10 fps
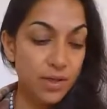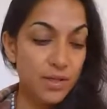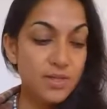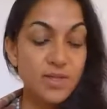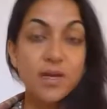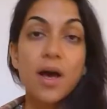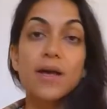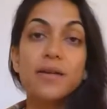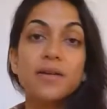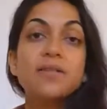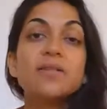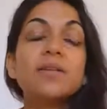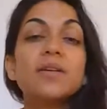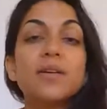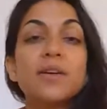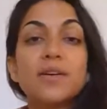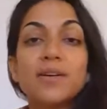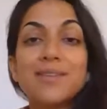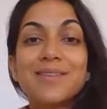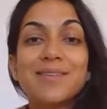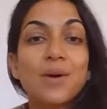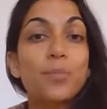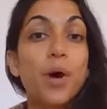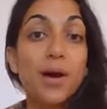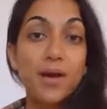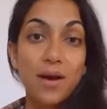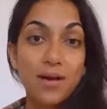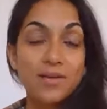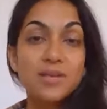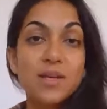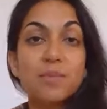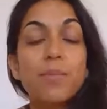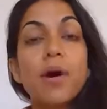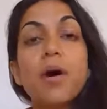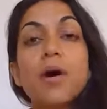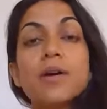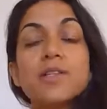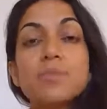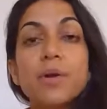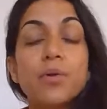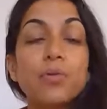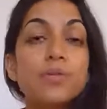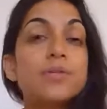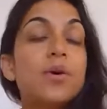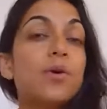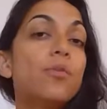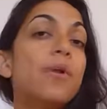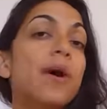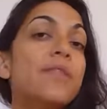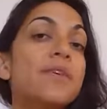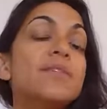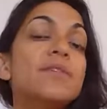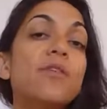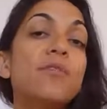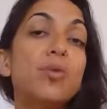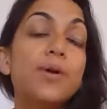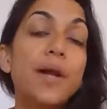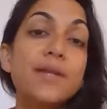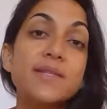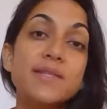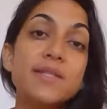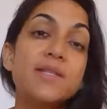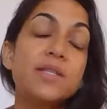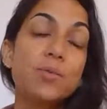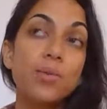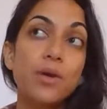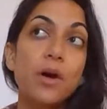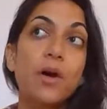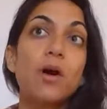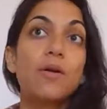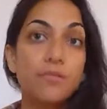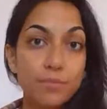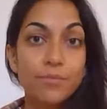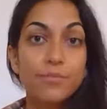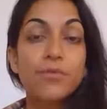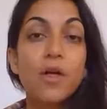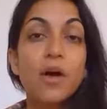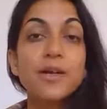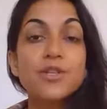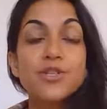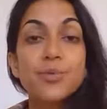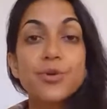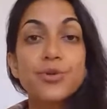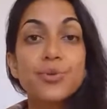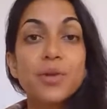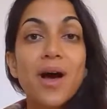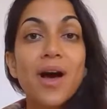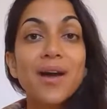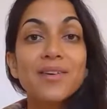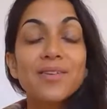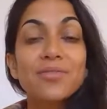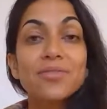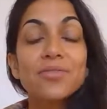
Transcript: decided by us in part, but also by this self-organizing system. We are flung into a new life